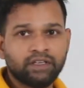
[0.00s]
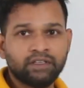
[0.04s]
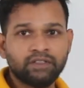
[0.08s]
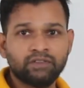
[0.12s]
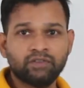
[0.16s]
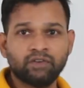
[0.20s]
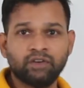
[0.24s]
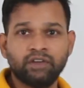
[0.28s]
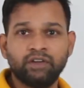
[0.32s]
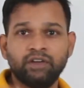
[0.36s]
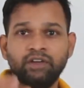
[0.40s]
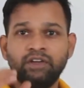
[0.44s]

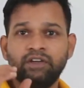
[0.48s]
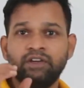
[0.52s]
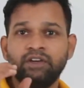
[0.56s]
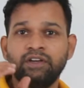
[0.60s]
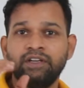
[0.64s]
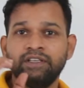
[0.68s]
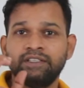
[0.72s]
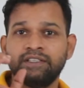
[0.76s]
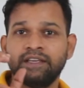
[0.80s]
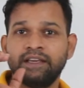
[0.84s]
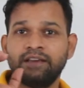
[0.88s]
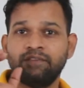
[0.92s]
So you need to
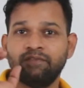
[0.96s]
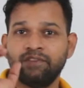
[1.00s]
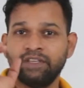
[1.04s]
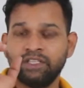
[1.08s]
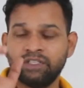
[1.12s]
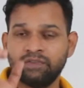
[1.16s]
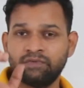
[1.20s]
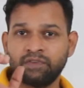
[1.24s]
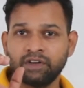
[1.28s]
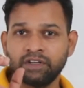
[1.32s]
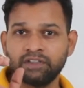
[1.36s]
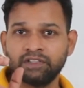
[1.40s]
decide
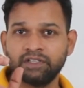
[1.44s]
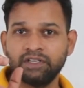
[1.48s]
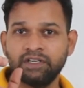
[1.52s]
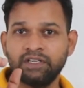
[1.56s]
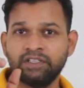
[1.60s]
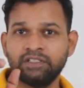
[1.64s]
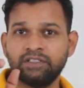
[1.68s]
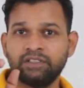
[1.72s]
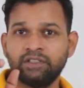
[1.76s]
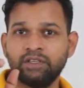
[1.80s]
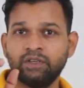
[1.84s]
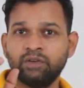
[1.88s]
which function
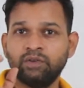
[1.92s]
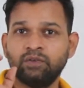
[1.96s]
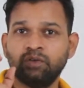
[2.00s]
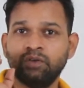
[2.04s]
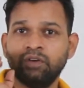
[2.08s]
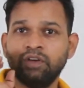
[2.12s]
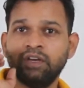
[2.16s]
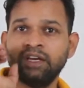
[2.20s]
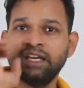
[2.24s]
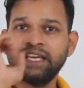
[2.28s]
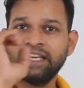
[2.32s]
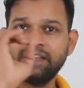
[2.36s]
is u,
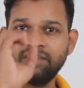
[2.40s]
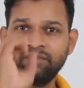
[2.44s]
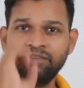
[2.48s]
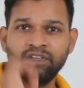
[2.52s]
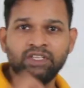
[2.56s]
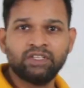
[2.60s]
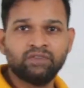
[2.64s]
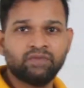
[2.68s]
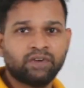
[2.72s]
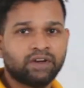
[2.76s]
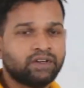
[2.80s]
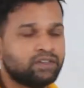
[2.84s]

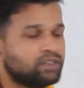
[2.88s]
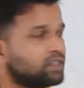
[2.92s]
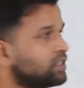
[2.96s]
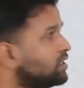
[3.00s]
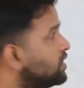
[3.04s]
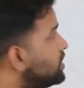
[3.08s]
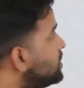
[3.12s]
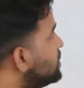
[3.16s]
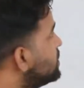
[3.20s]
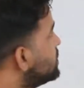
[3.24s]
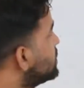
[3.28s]
which function is